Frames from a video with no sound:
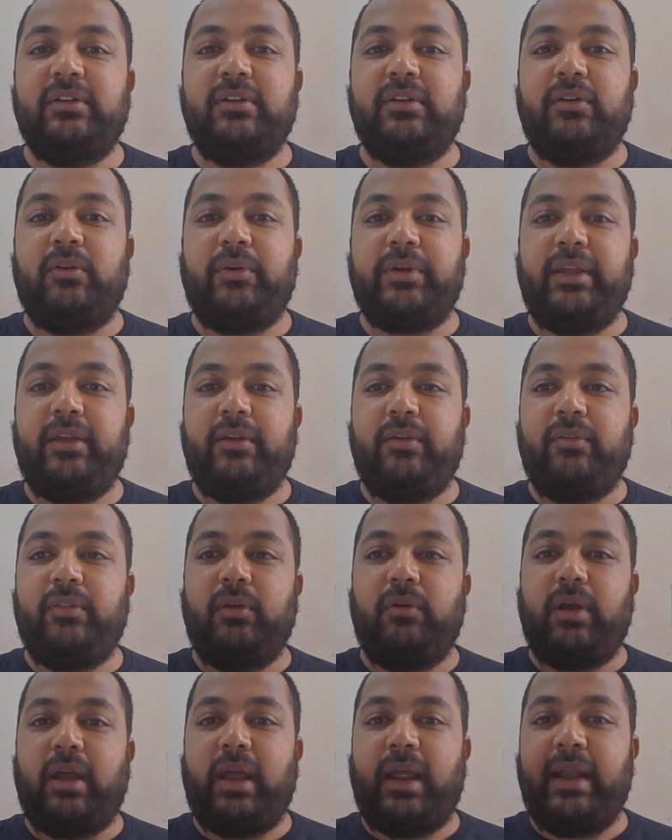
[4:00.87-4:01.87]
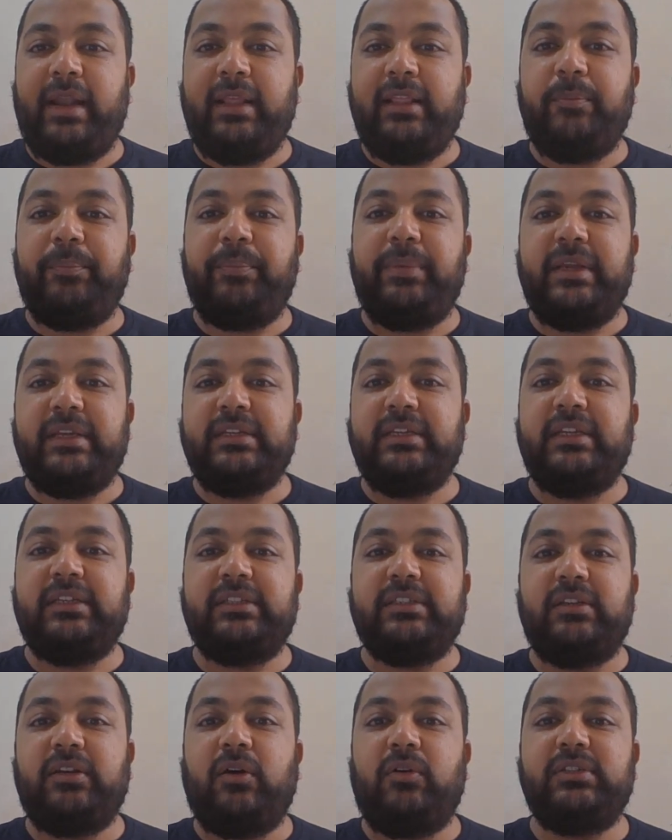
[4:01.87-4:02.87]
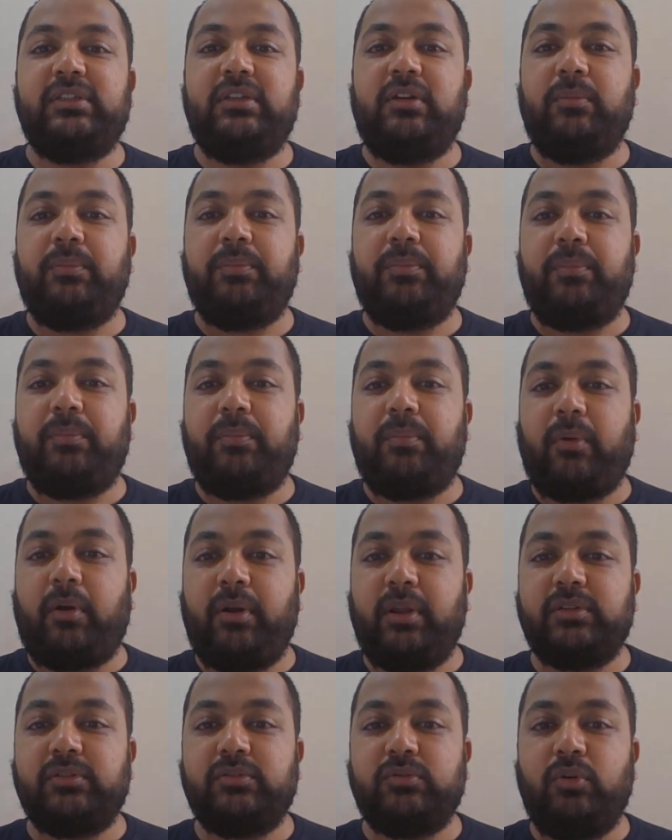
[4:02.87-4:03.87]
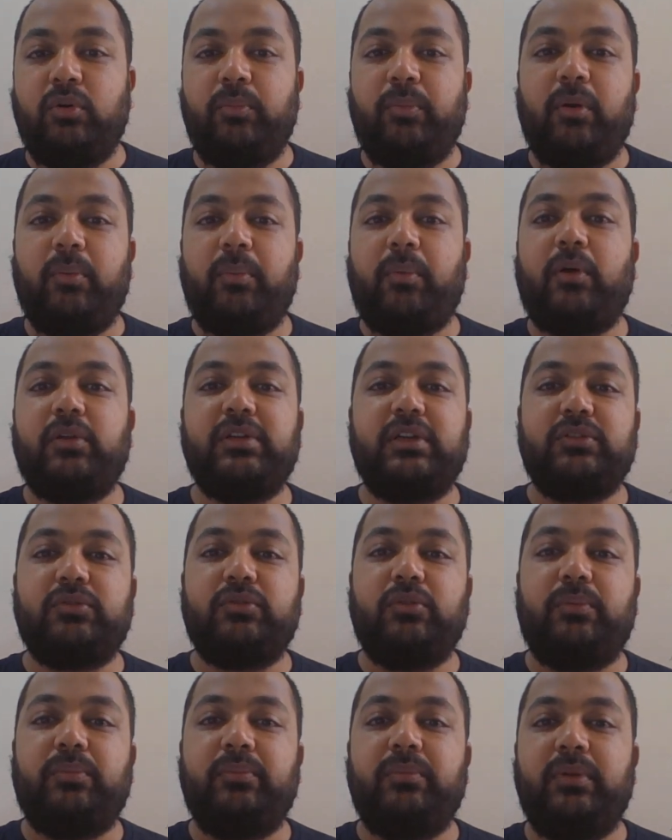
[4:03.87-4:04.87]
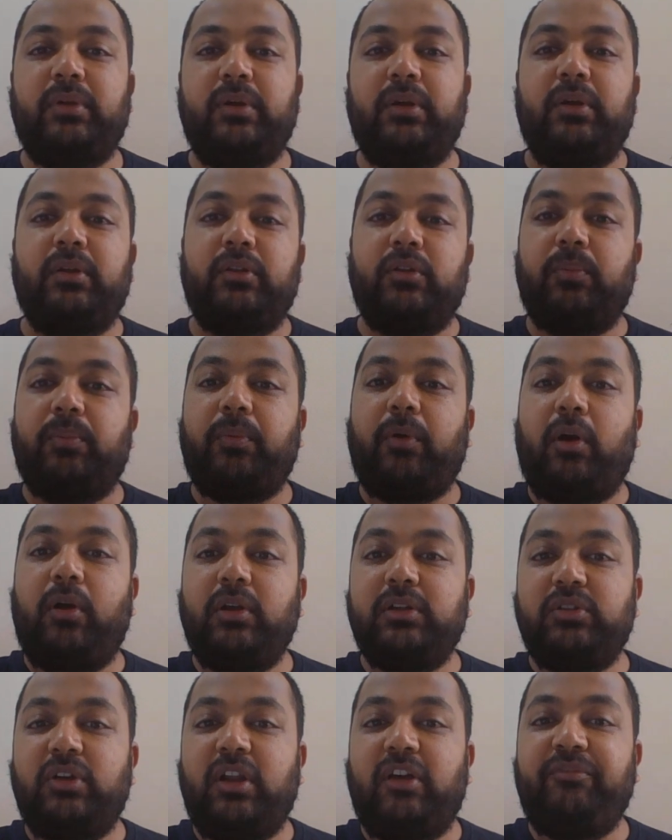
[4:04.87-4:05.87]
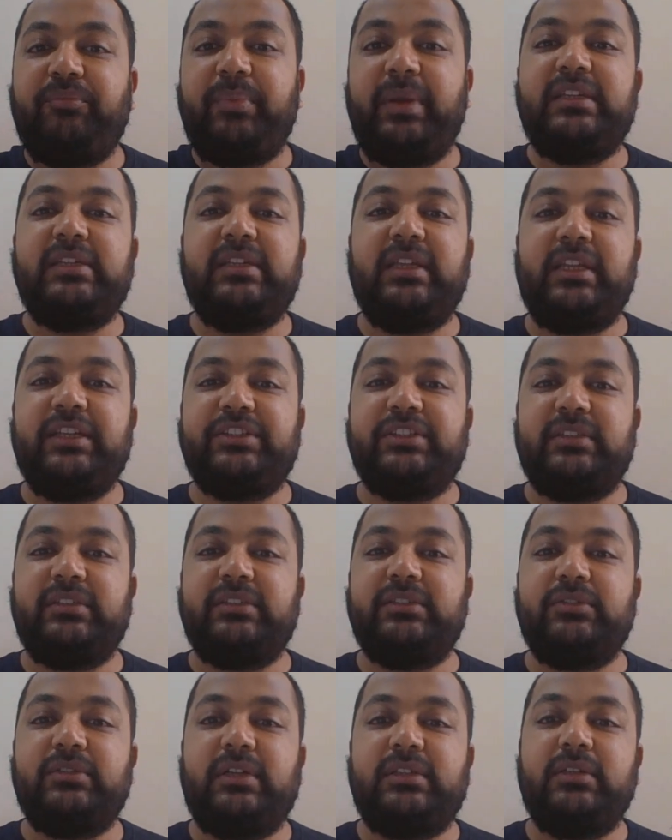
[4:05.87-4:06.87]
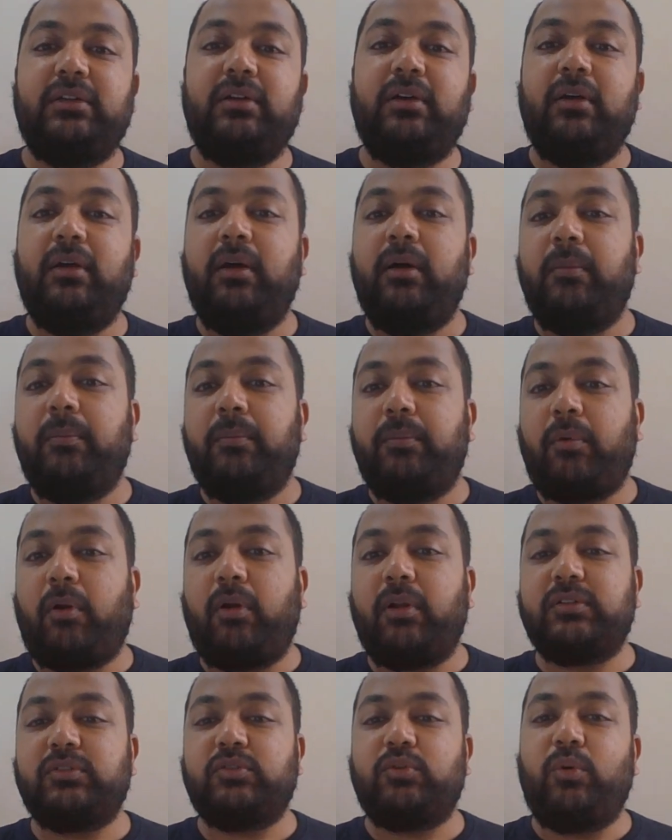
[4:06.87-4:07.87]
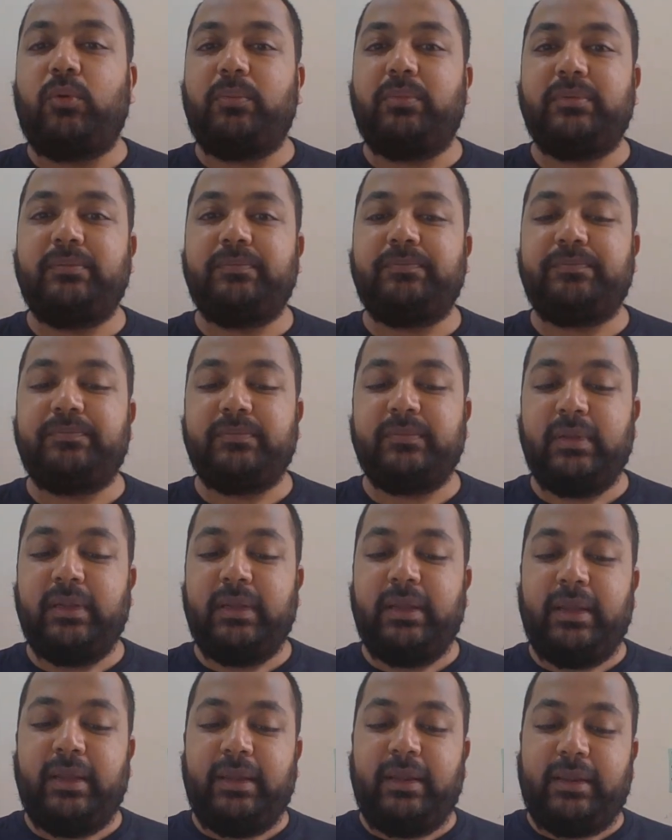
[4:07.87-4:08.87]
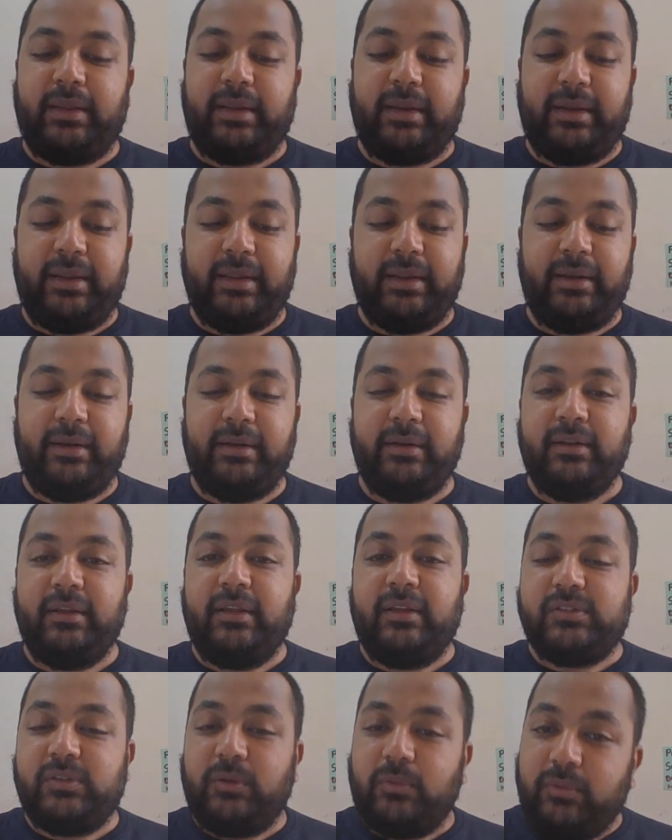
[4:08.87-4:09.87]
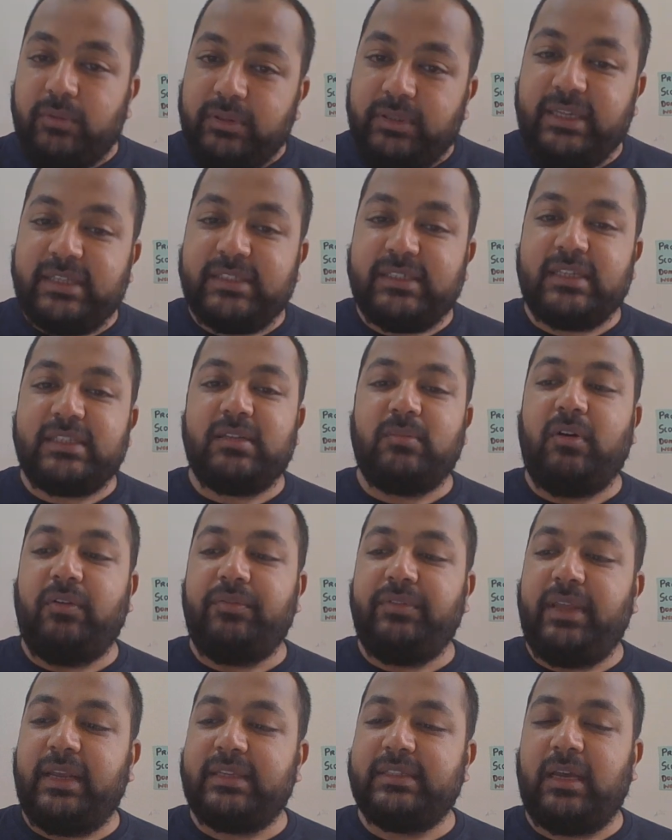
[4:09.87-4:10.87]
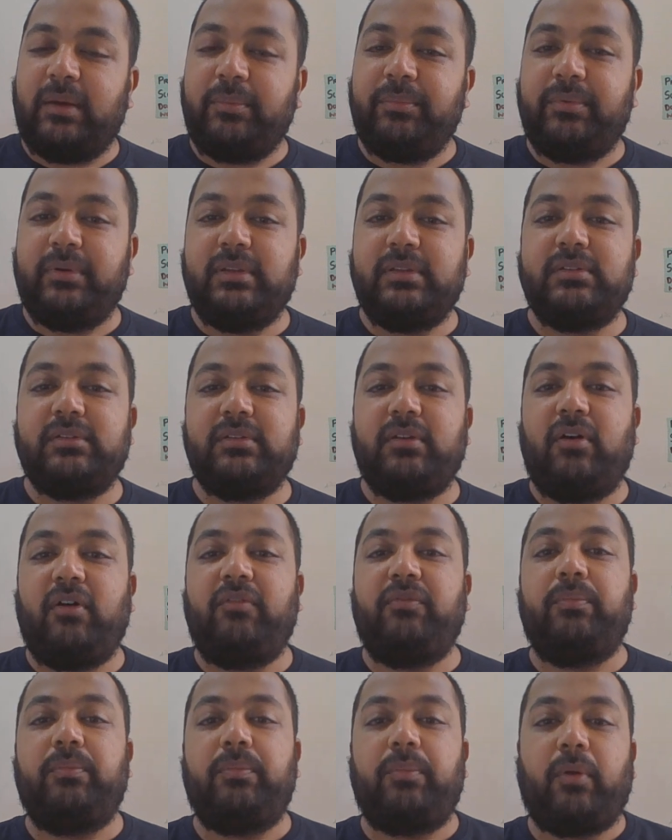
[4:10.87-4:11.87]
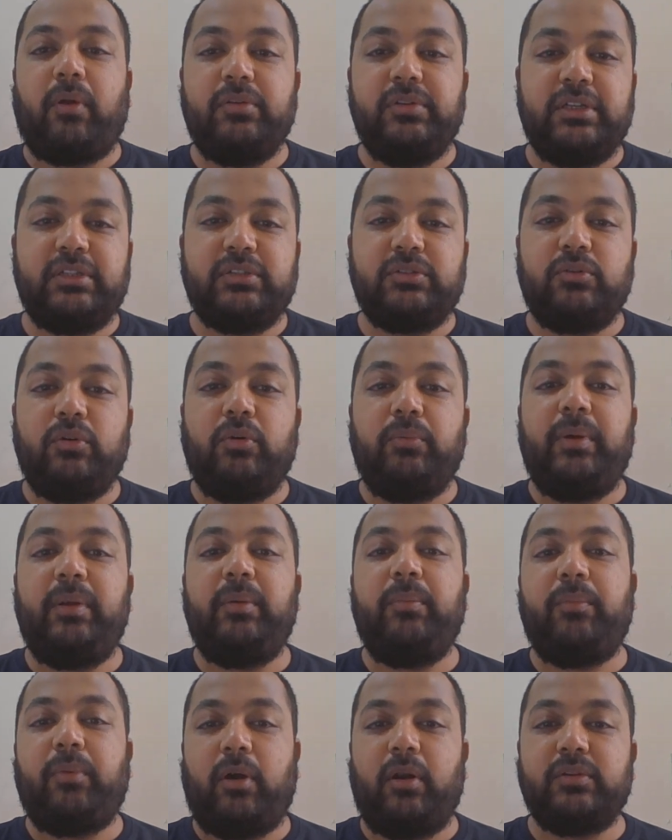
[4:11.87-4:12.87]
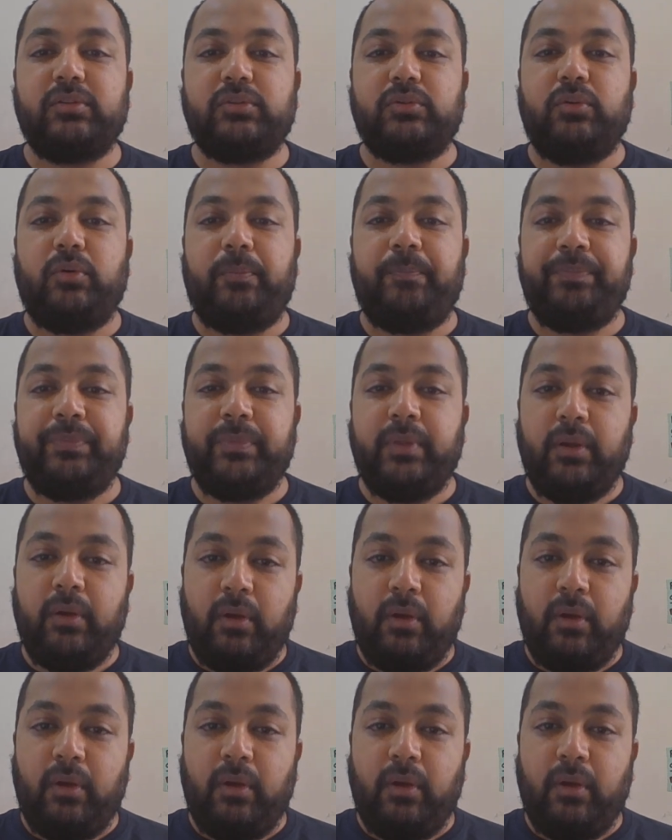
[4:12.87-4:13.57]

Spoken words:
Okay, now adding the pagination, now is it a product scope or a project scope? The product should have pagination, so that's a product scope. Getting it? So these are some of the examples of project scope and product scope.